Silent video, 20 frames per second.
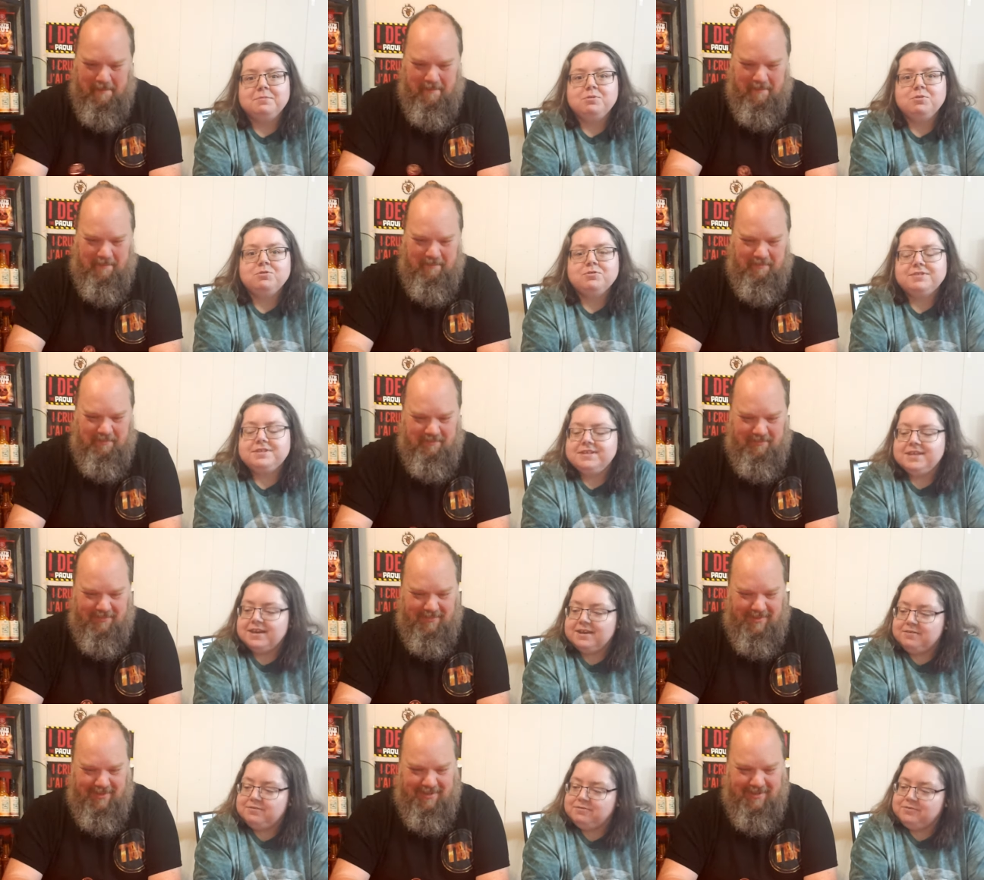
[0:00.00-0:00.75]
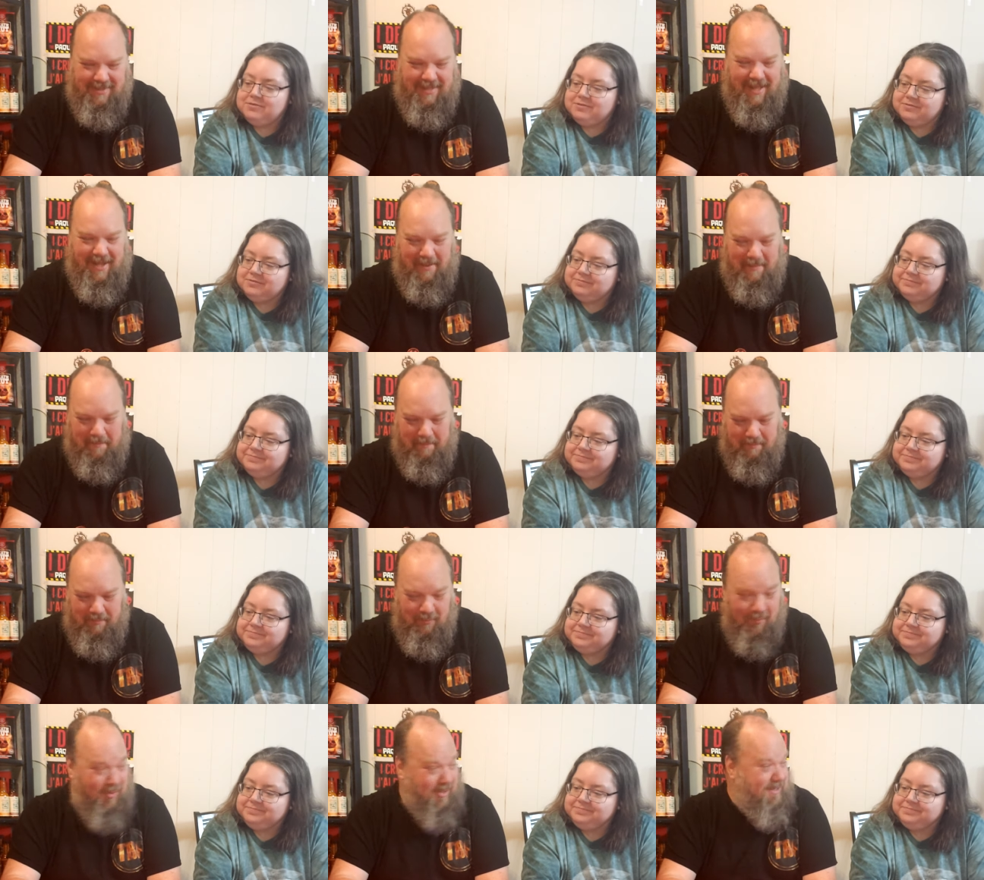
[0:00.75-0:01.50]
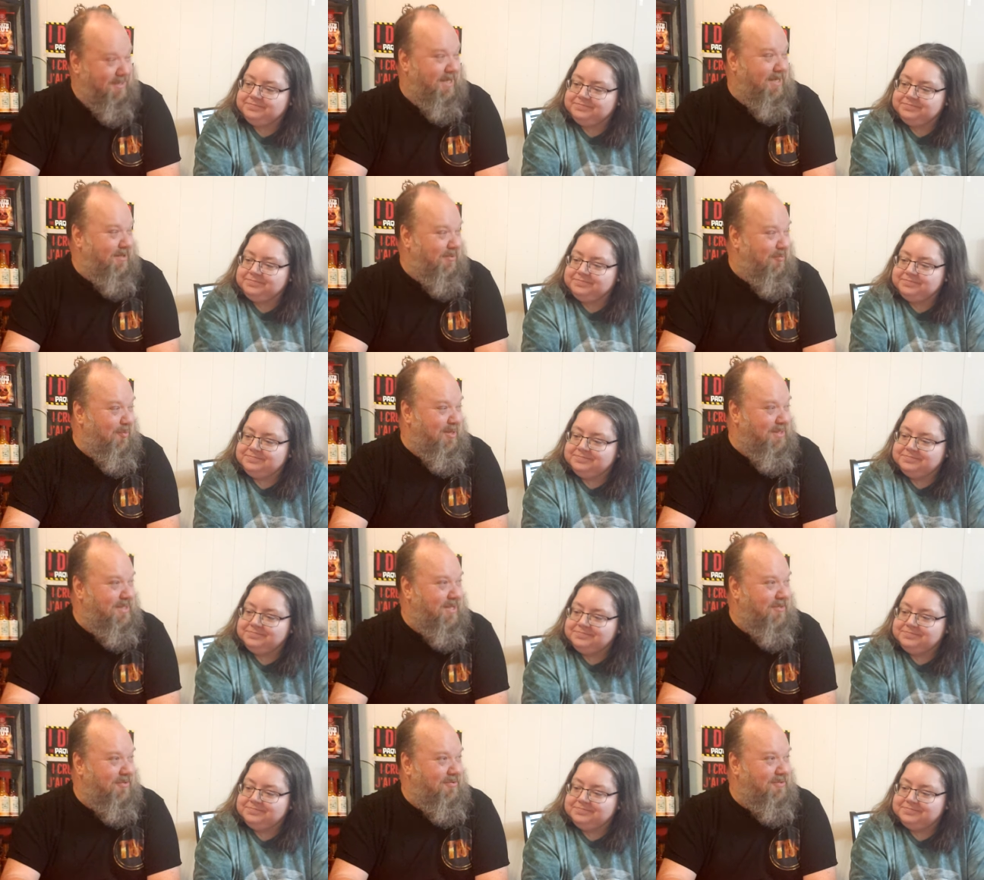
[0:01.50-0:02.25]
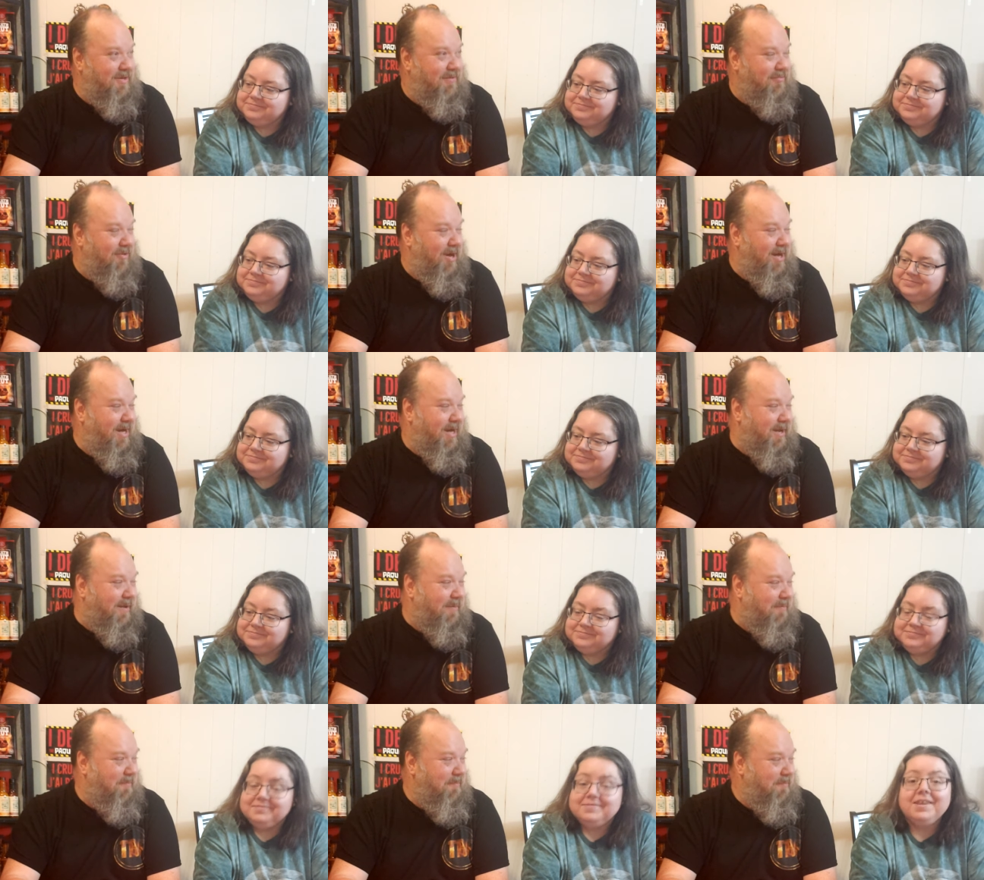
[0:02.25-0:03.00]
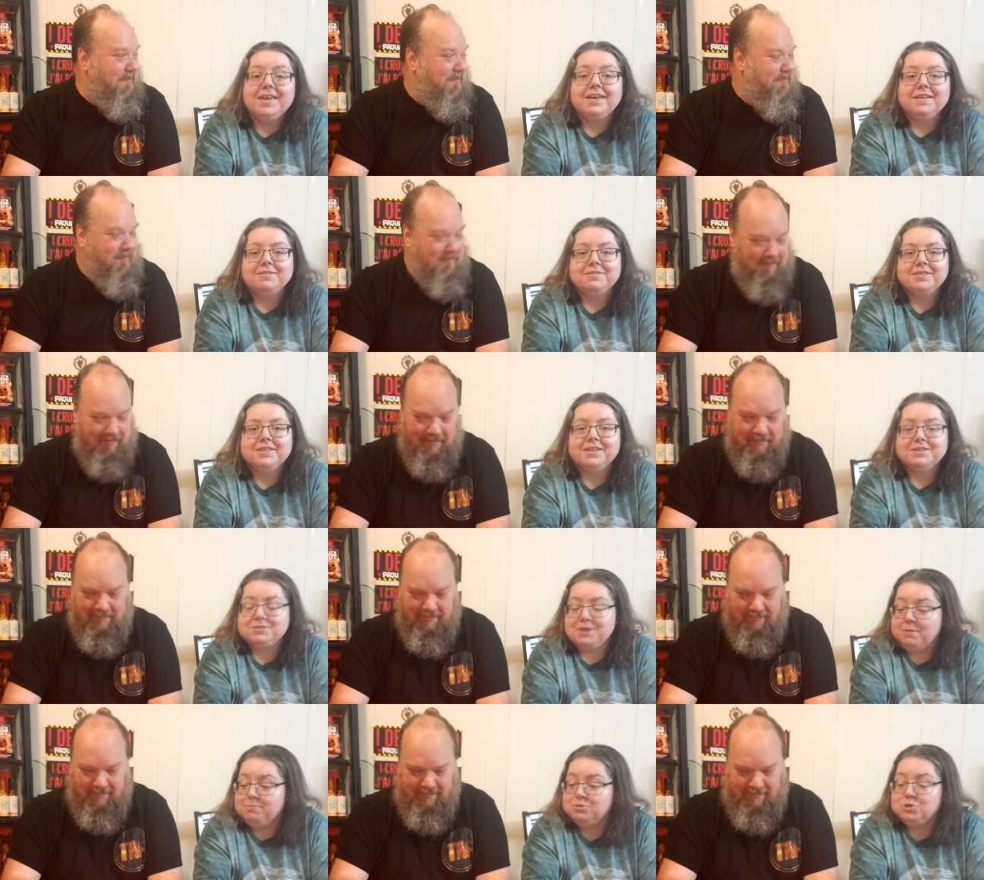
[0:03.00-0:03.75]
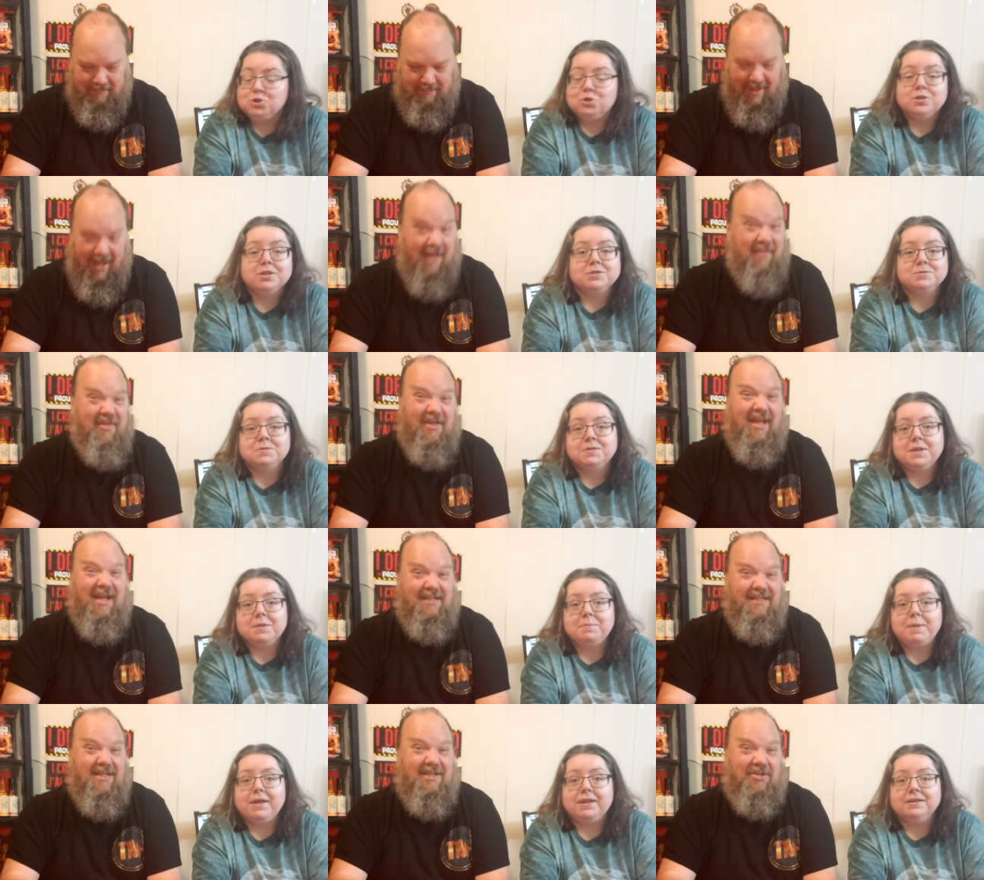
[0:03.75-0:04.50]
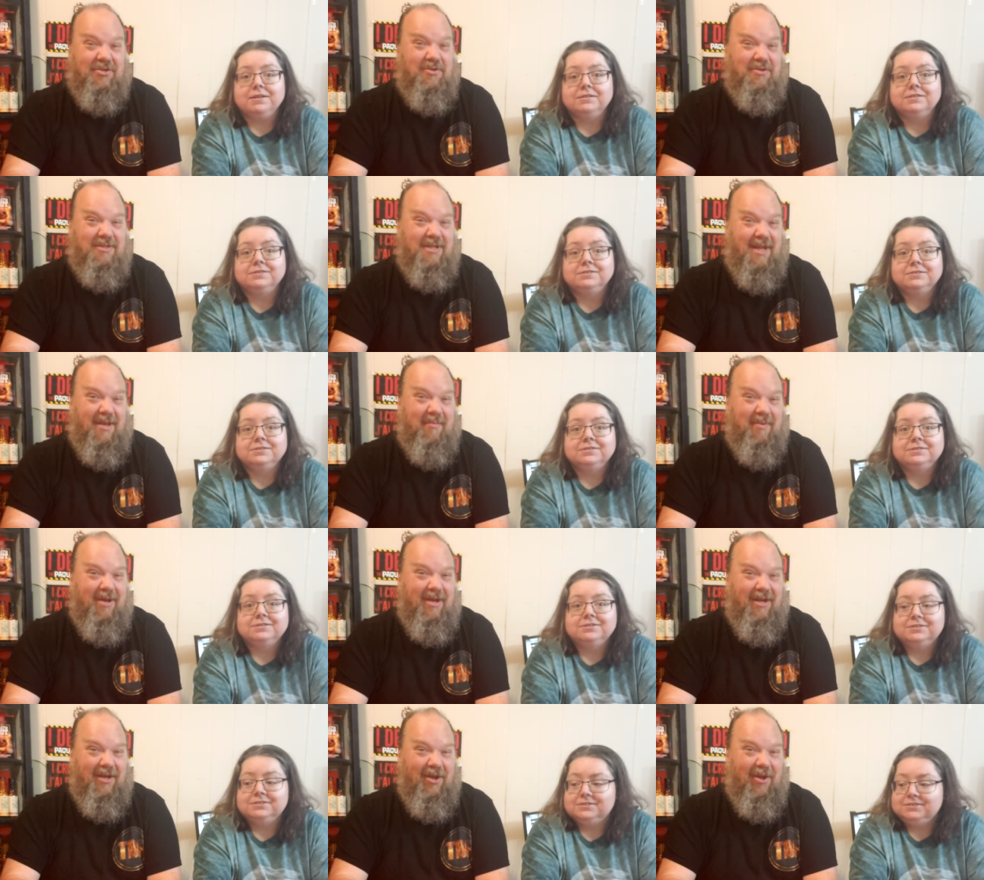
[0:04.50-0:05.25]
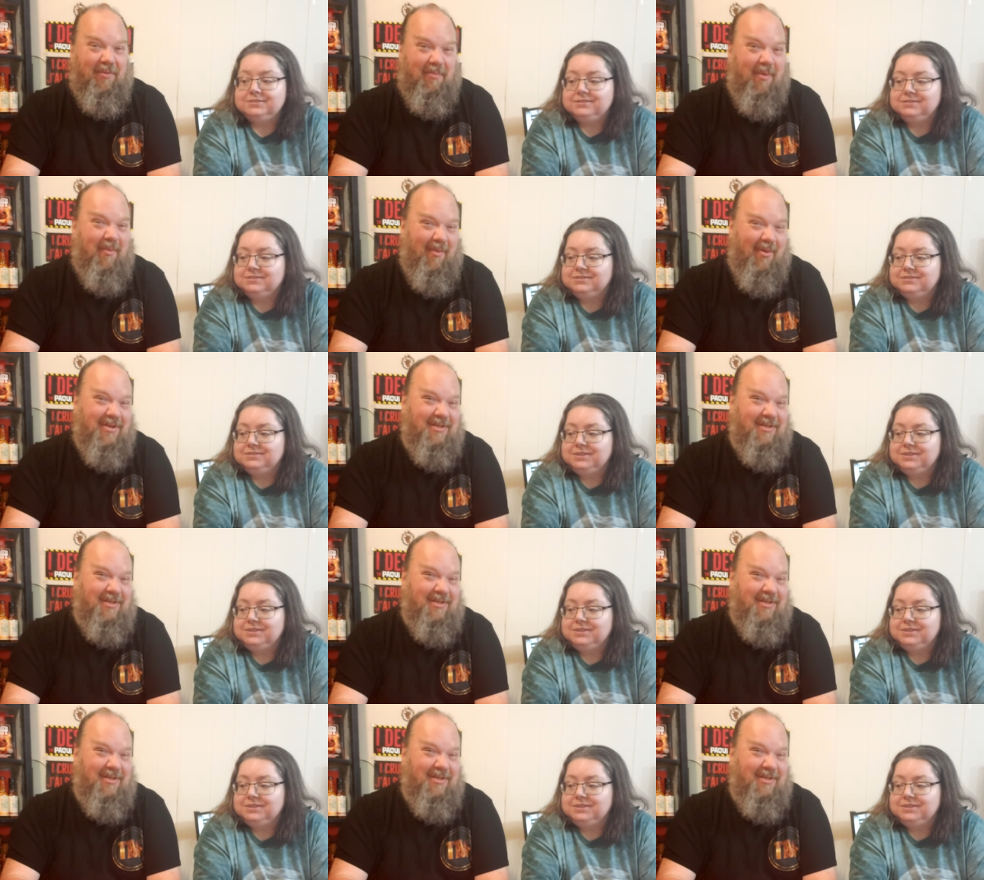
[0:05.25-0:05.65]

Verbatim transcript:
Speaker 1: WTF.
Speaker 2: Yeah. Wednesday, Wednesday, Thursday, Friday.
Speaker 1: Yeah, that's. I'm sure that's. I think I said
Speaker 2: Tuesday a minute ago, but